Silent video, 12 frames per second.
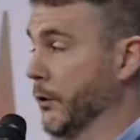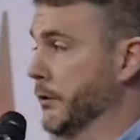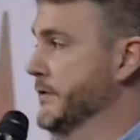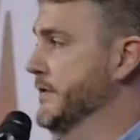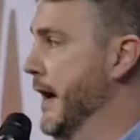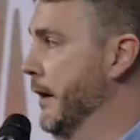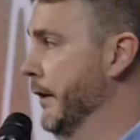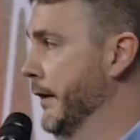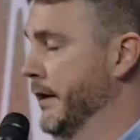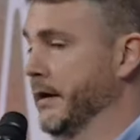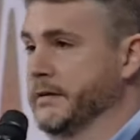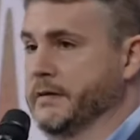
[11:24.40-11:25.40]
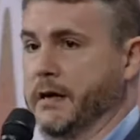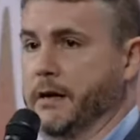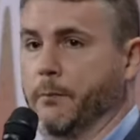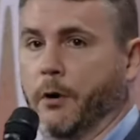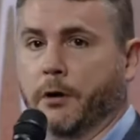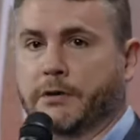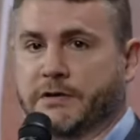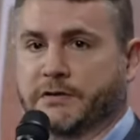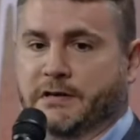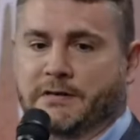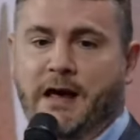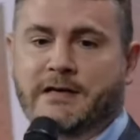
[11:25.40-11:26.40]
all word salad. It is
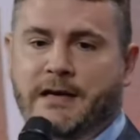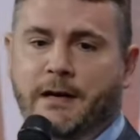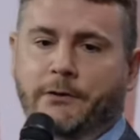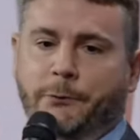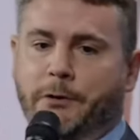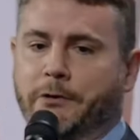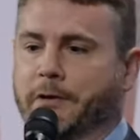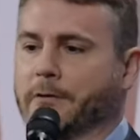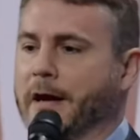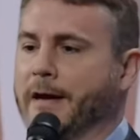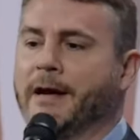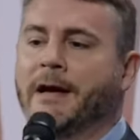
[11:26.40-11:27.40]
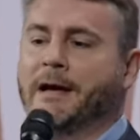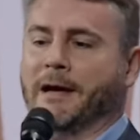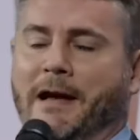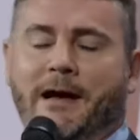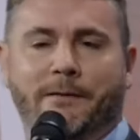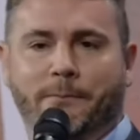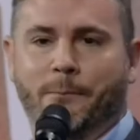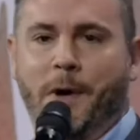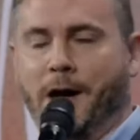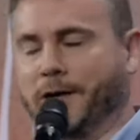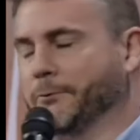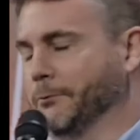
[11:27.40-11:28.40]
a Marxist, as I said on Twitter the other day
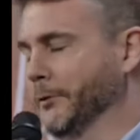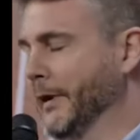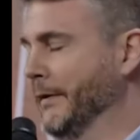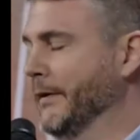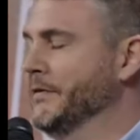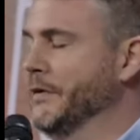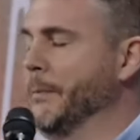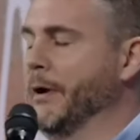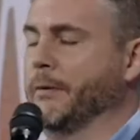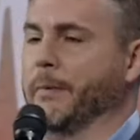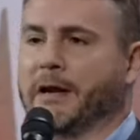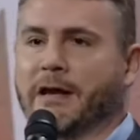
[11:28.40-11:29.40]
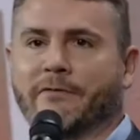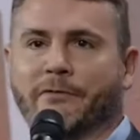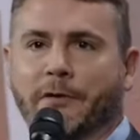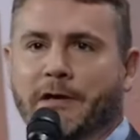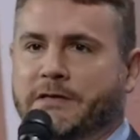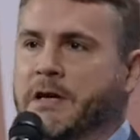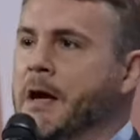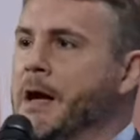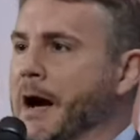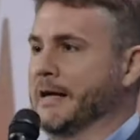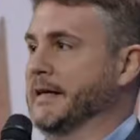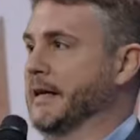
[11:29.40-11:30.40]
and got mocked relentlessly by the
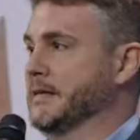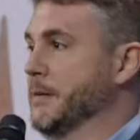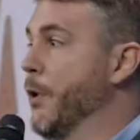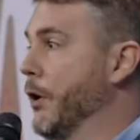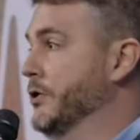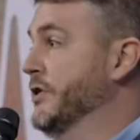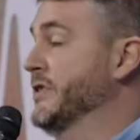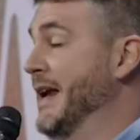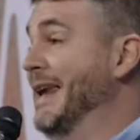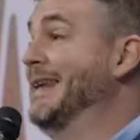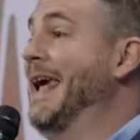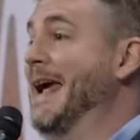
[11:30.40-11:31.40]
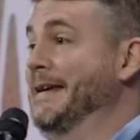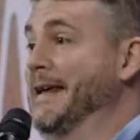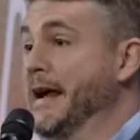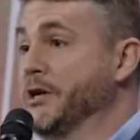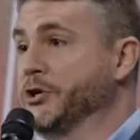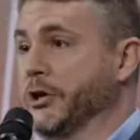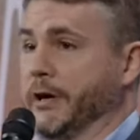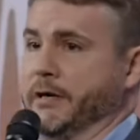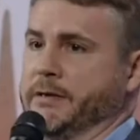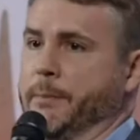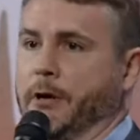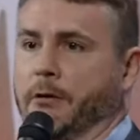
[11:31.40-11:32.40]
media for this, I said it's a Marxist
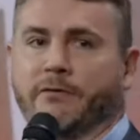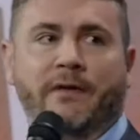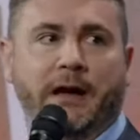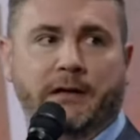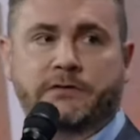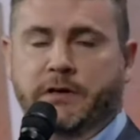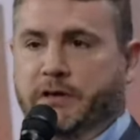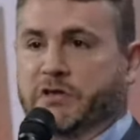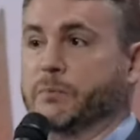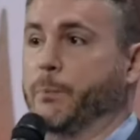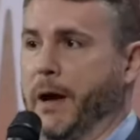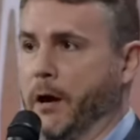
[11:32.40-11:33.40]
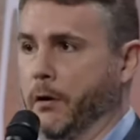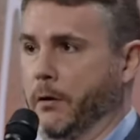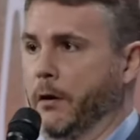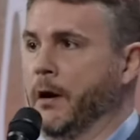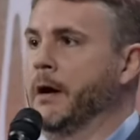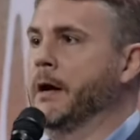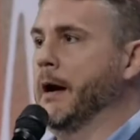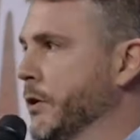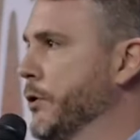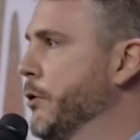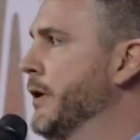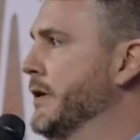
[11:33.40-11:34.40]
incantation, as a matter of fact. It's like a
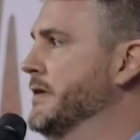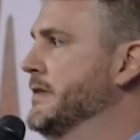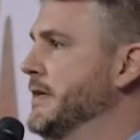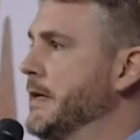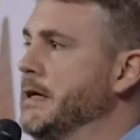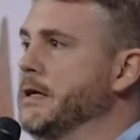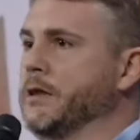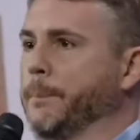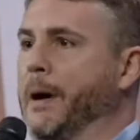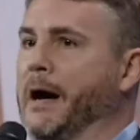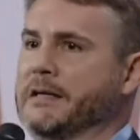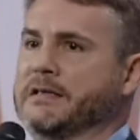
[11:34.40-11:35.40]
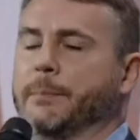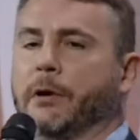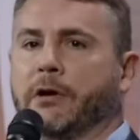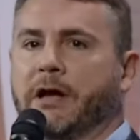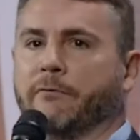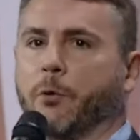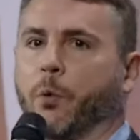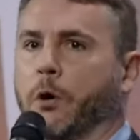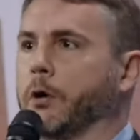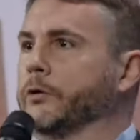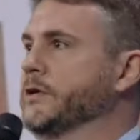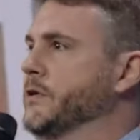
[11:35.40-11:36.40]
spell. So you can see the
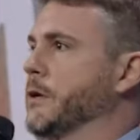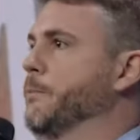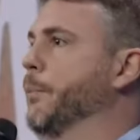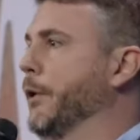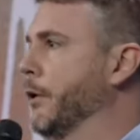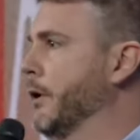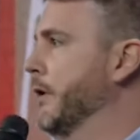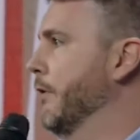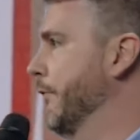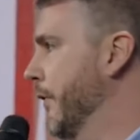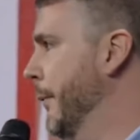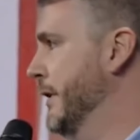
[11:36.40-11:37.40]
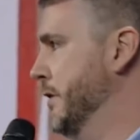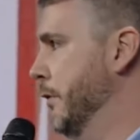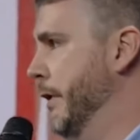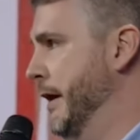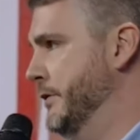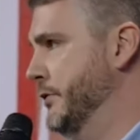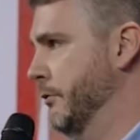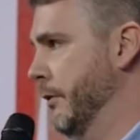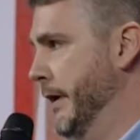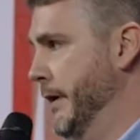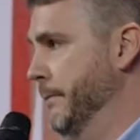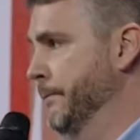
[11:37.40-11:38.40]
possibility of a world that's unburdened from its own